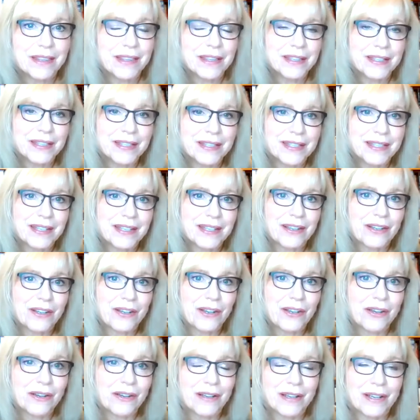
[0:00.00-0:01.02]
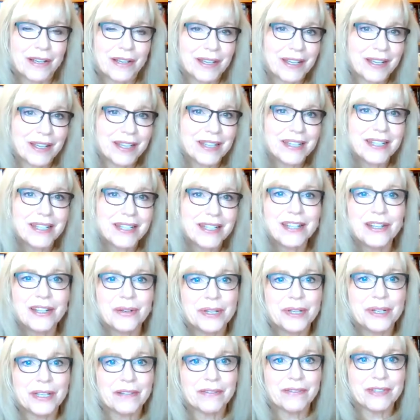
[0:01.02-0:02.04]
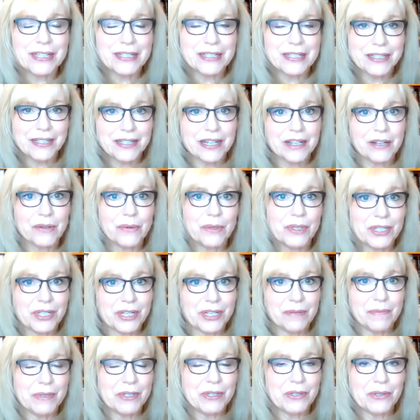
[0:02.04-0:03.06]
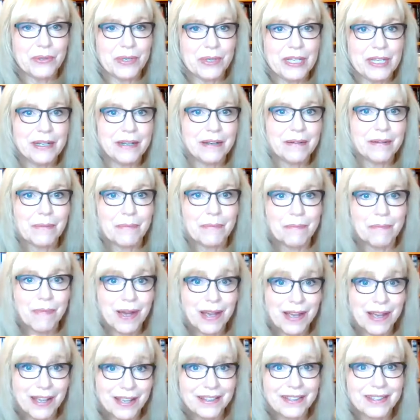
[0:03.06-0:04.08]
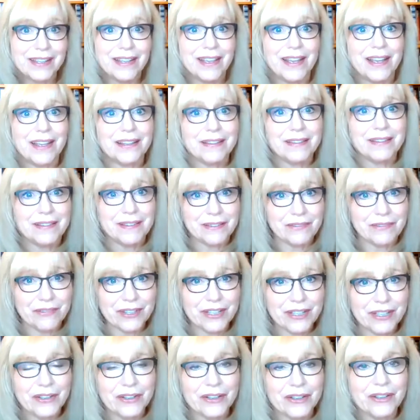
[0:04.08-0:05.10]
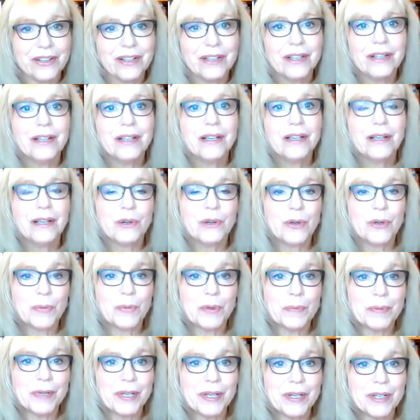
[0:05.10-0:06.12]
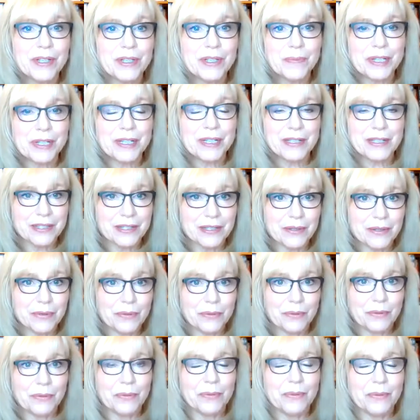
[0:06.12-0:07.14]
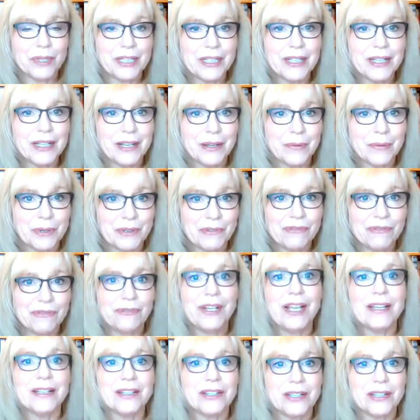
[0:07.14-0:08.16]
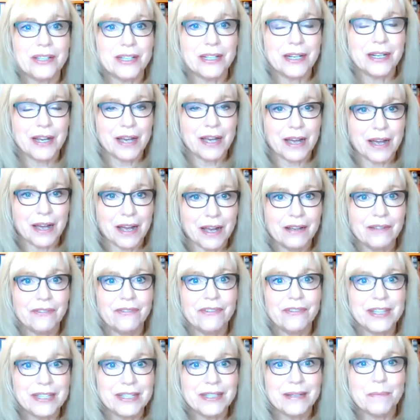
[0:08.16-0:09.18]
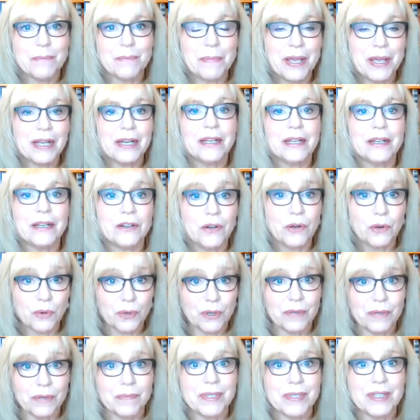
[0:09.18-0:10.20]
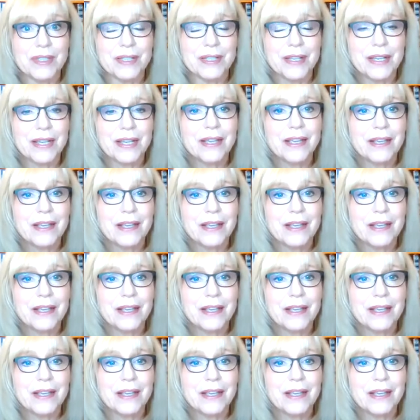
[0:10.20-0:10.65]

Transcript: this continuing of distinguishing between mild and severe corporal punishment is really a reflection of these embedded norms